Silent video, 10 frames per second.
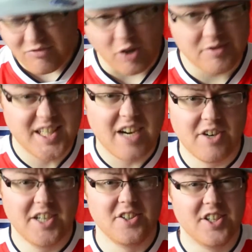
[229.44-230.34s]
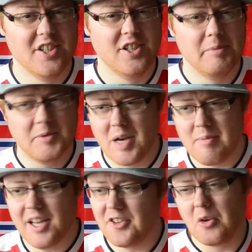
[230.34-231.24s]
Obviously our record at home is way
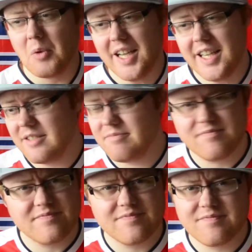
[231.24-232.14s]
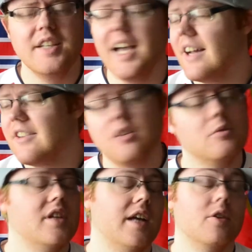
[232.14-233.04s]
better than away. Yeah, I don't know
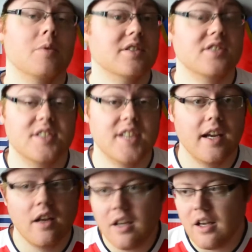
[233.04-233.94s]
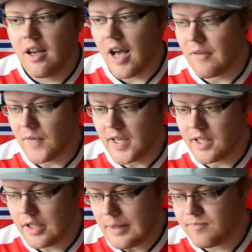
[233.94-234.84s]
what else to say. I
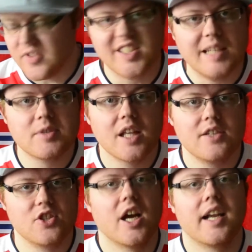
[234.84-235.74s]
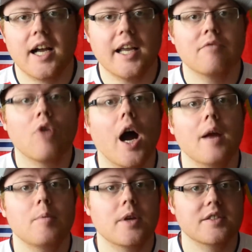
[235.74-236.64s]
think the team selection I can't get right
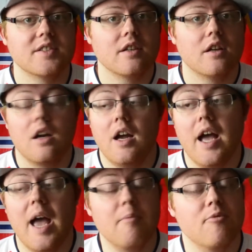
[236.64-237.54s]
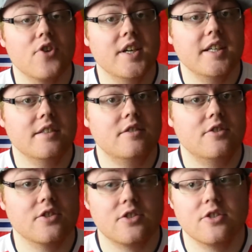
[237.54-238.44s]
because Emery
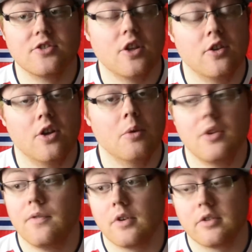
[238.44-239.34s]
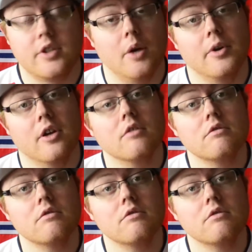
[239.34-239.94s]
just does not know what the fuck's going on.